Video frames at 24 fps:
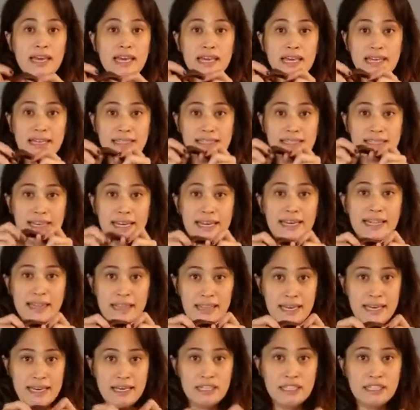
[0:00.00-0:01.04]
is like
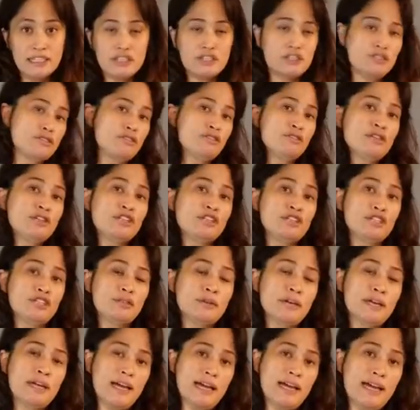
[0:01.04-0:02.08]
this. So you could do
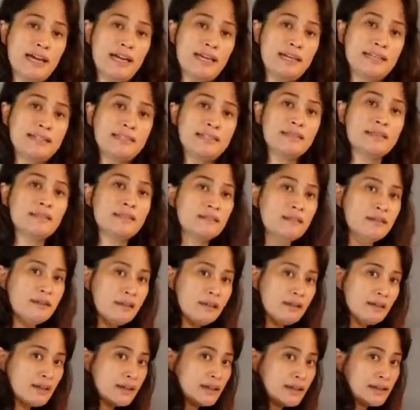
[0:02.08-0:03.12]
it as
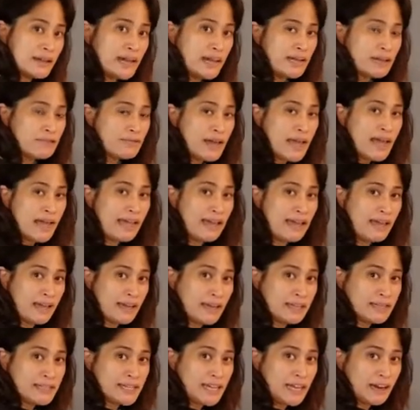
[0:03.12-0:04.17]
kind of a
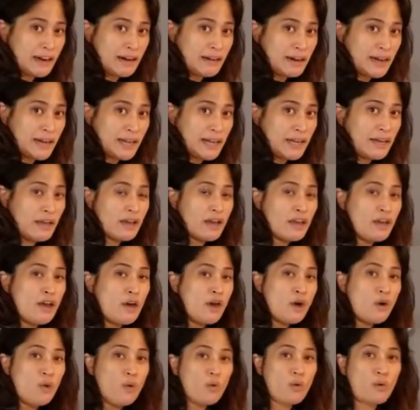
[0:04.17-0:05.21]
hand carry,
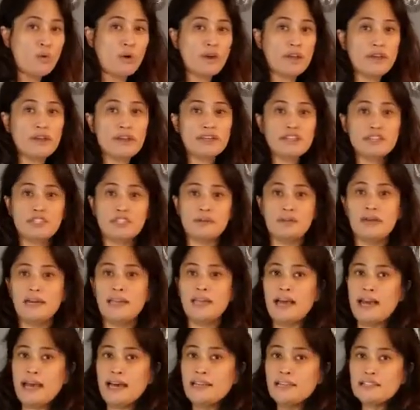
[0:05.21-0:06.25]
or you could do it
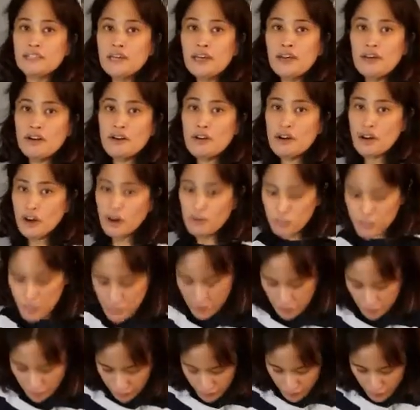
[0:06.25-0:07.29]
as an arm
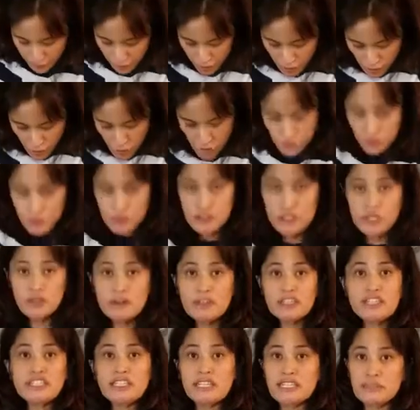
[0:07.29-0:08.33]
carry. So there's no
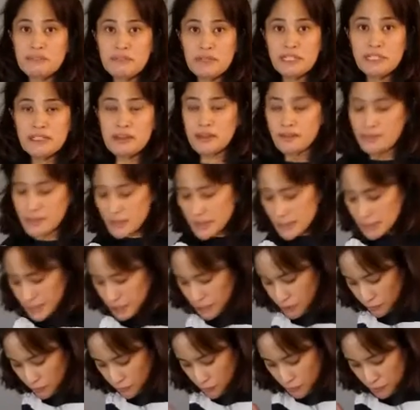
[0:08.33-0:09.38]
adjustments on this.
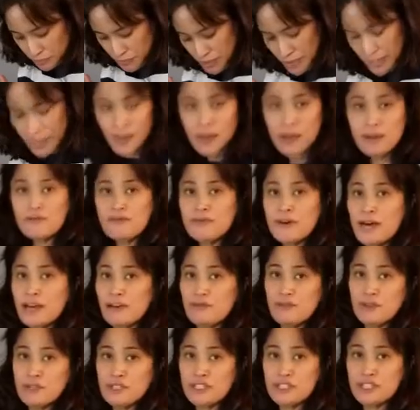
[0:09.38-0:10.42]
For me, I'm
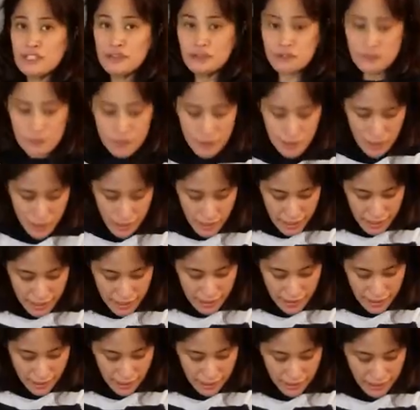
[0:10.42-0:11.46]
5'2", and
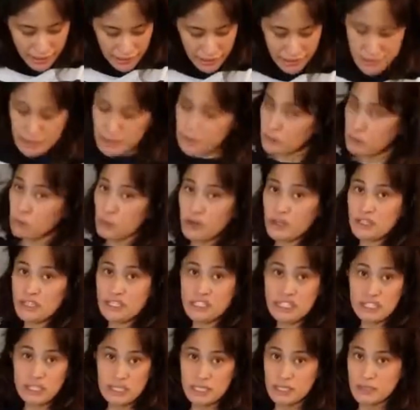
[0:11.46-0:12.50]
I think this works
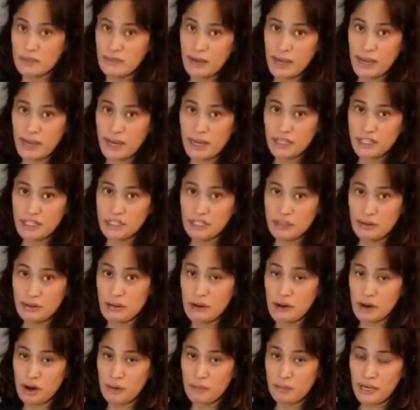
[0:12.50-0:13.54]
just fine to do the
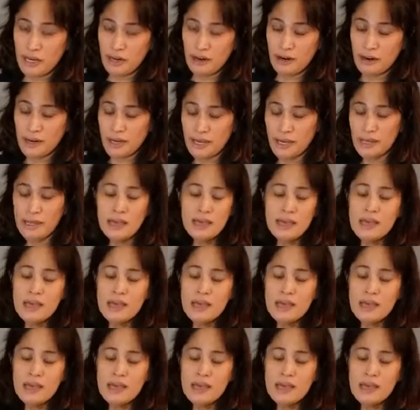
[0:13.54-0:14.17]
arm carry.